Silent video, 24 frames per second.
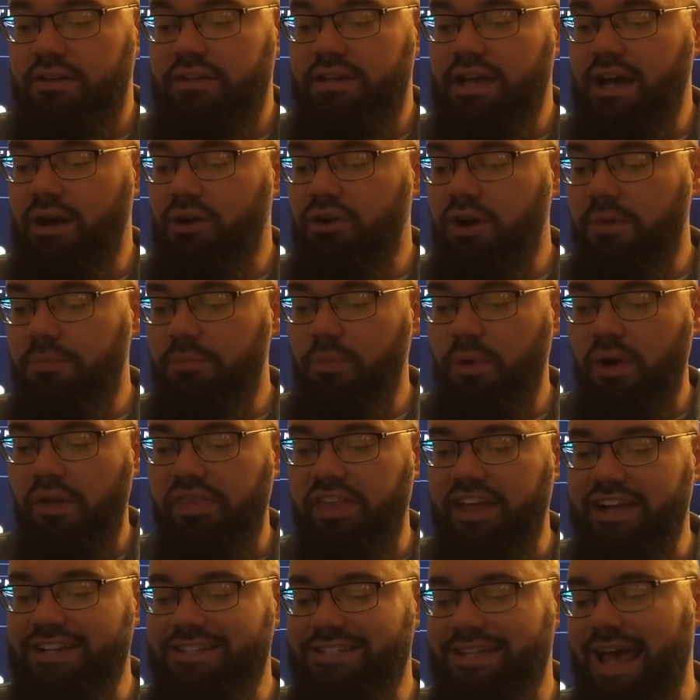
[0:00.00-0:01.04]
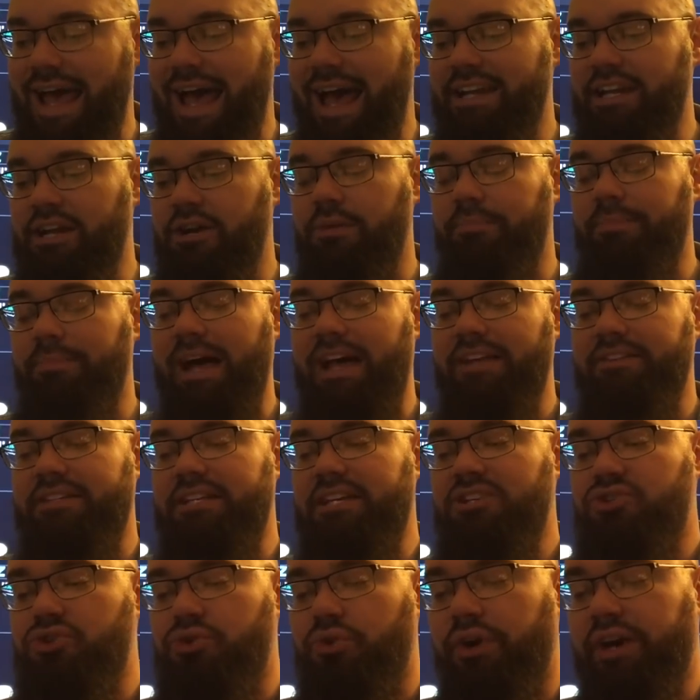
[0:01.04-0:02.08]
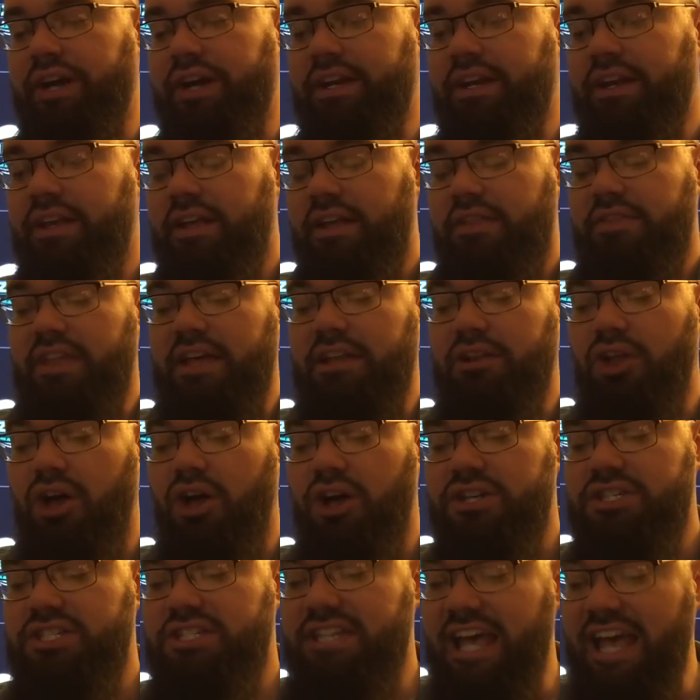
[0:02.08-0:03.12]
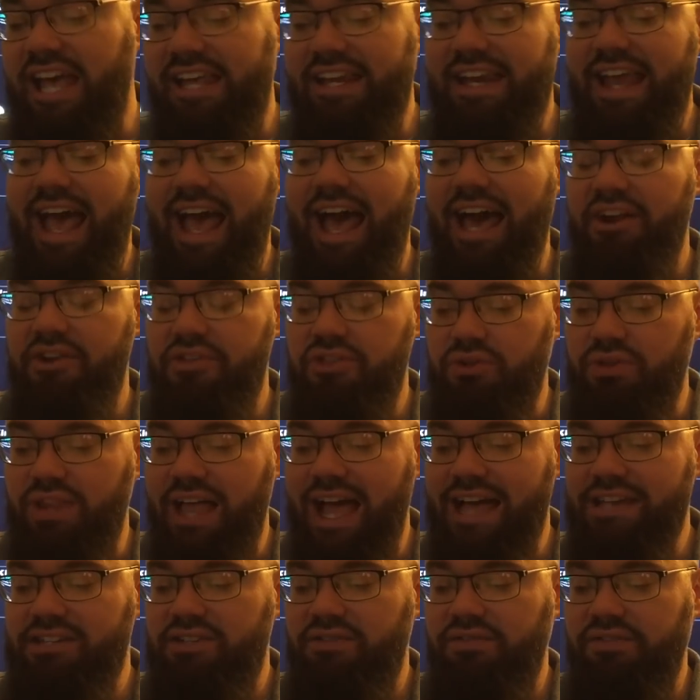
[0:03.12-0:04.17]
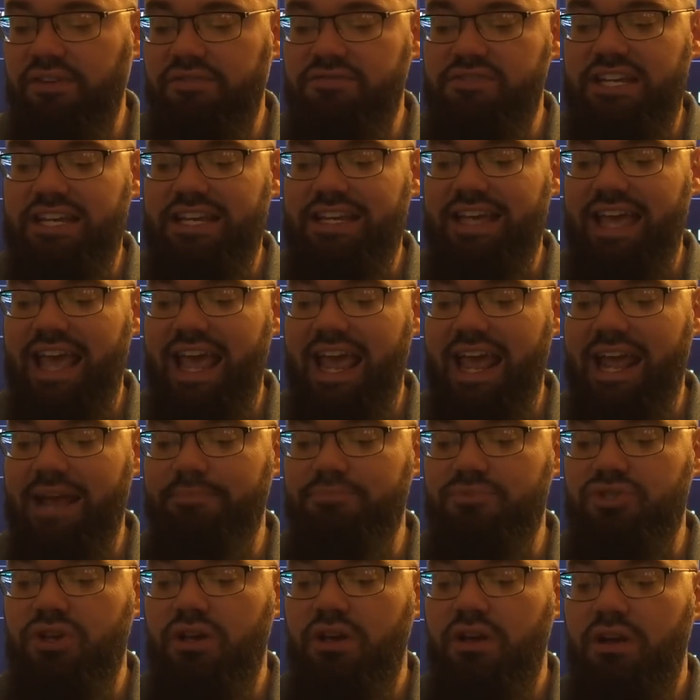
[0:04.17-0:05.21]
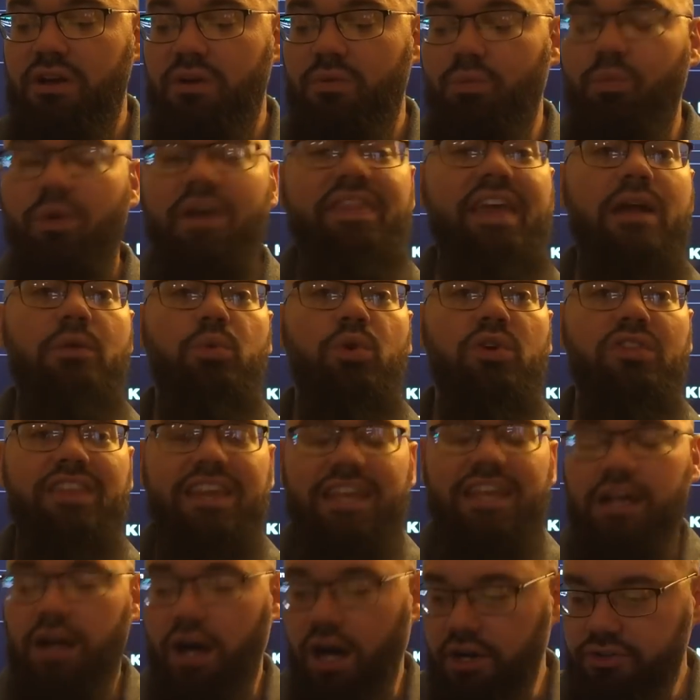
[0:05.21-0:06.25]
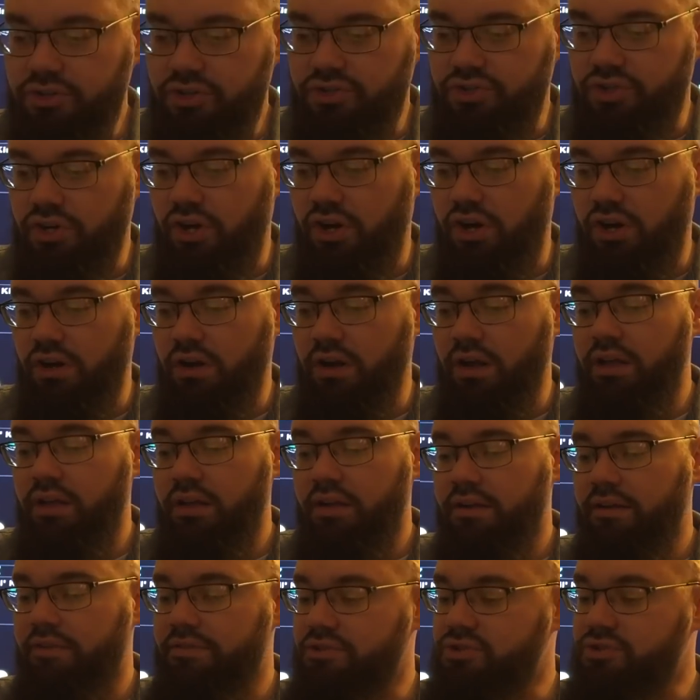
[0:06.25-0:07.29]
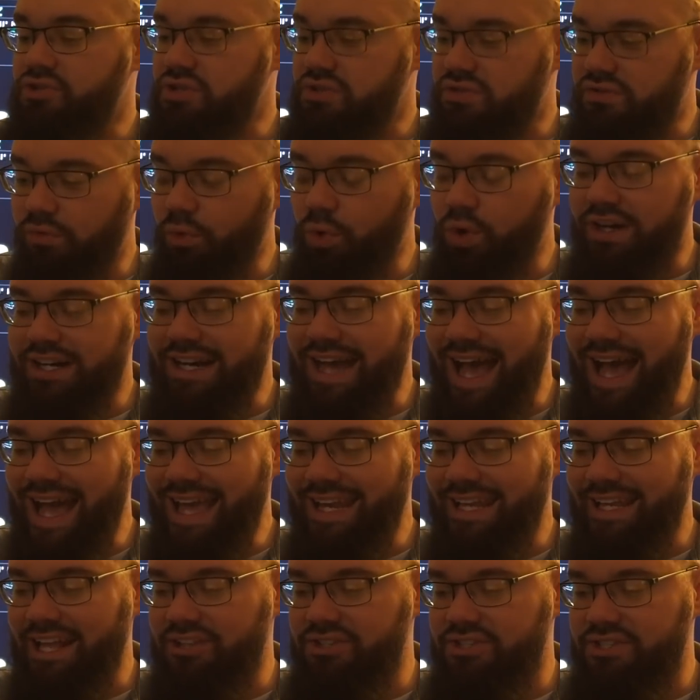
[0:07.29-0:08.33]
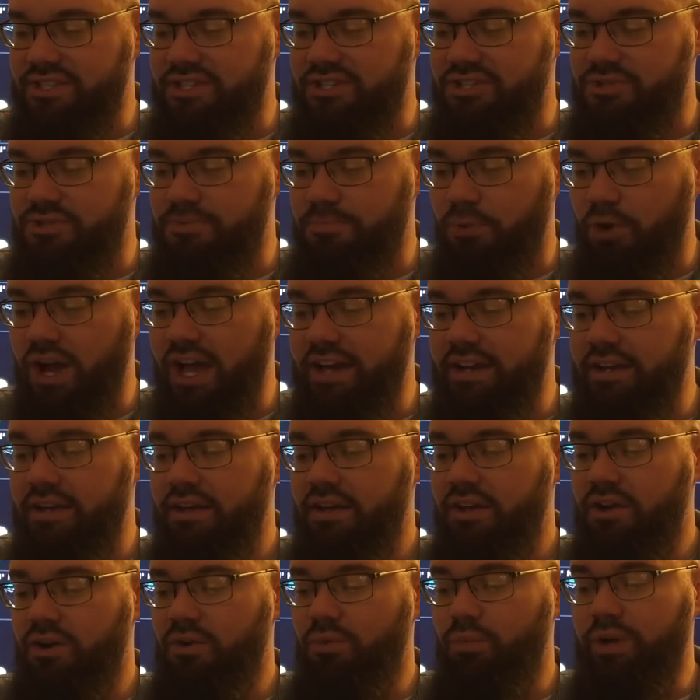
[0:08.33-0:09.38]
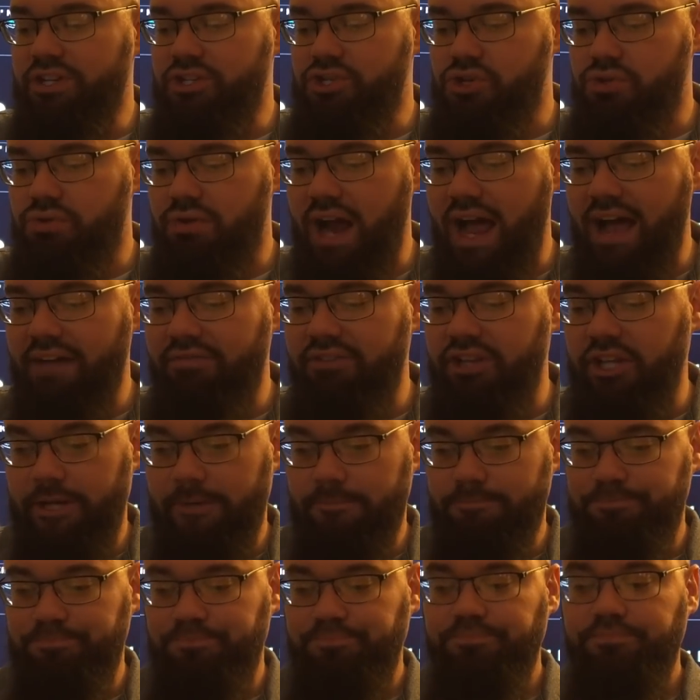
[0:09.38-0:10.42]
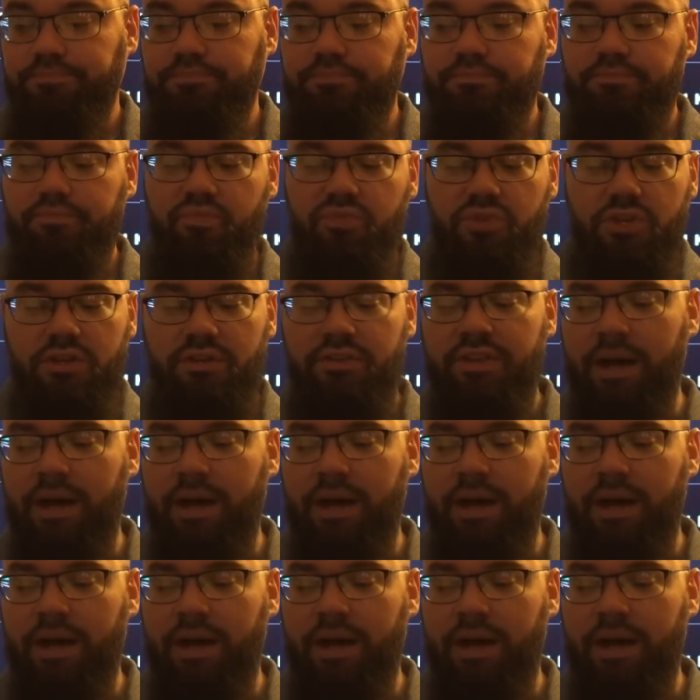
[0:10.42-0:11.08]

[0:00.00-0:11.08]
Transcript: Now, a couple more things to add here about Detroit. They lost 10 out of their last 15 games when they were the underdog, and they're just 4-9 against the spread when traveling. Now,